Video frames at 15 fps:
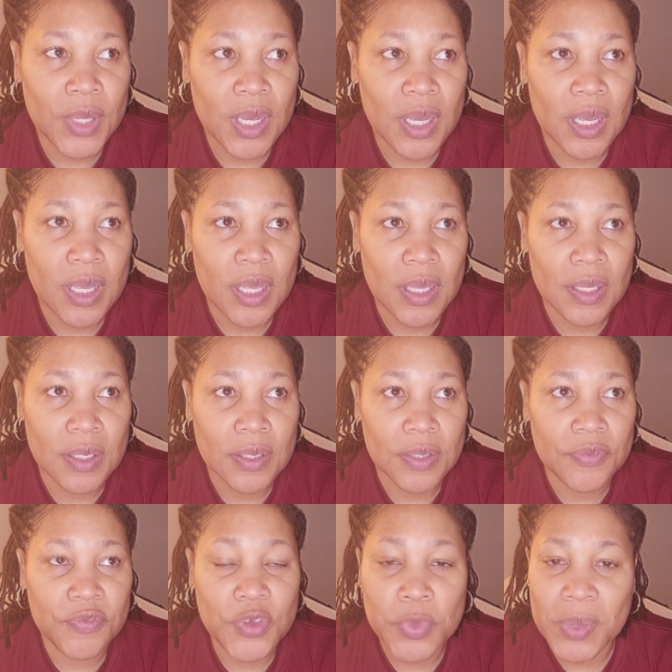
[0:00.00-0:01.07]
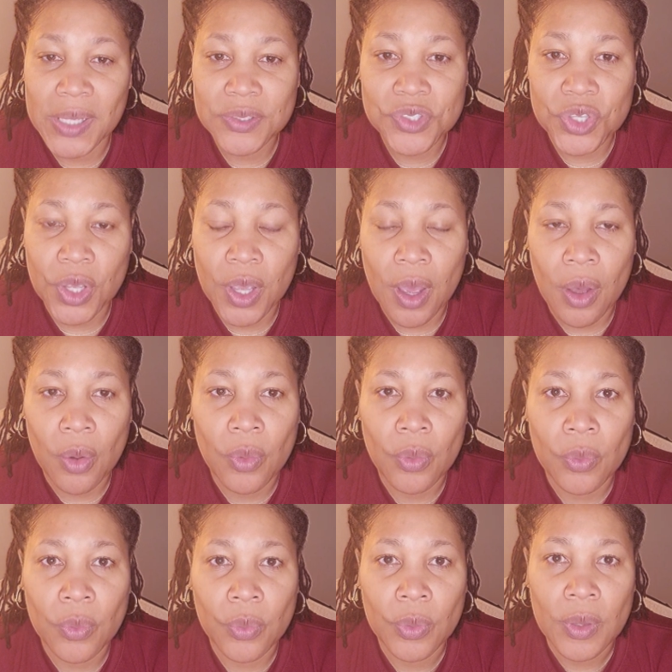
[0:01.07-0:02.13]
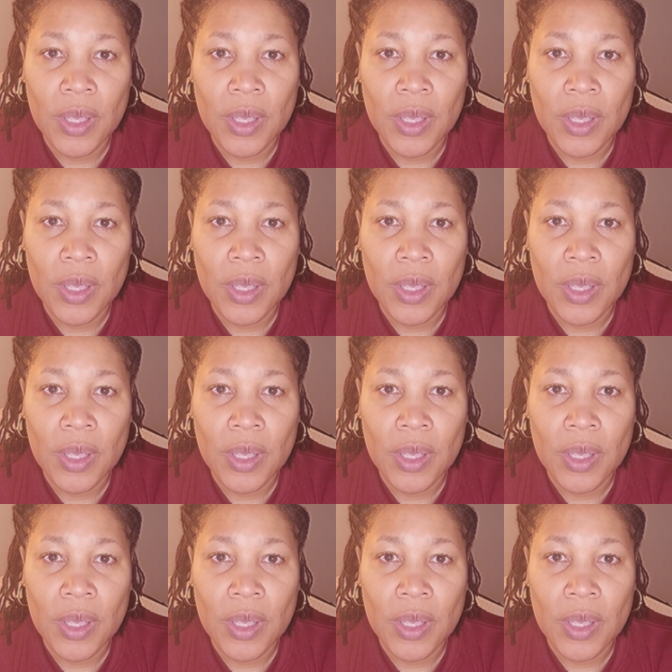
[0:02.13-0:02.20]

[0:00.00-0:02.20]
a few months ago.